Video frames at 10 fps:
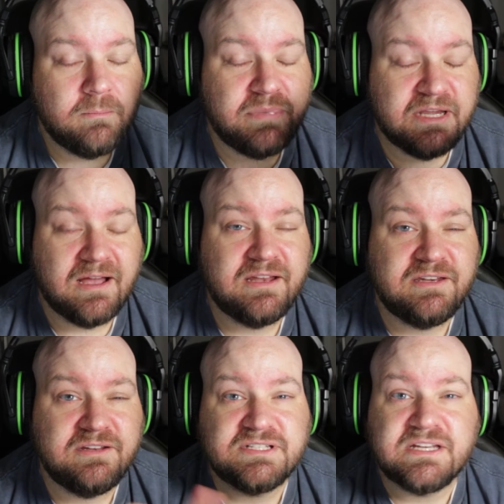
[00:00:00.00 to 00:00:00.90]
Be kind to
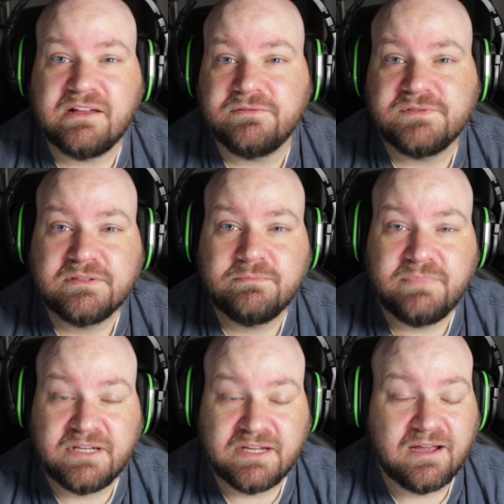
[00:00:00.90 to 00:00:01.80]
yourselves,
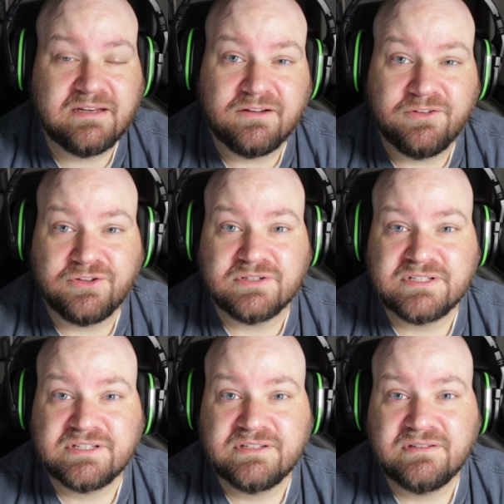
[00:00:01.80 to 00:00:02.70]
be kind to others,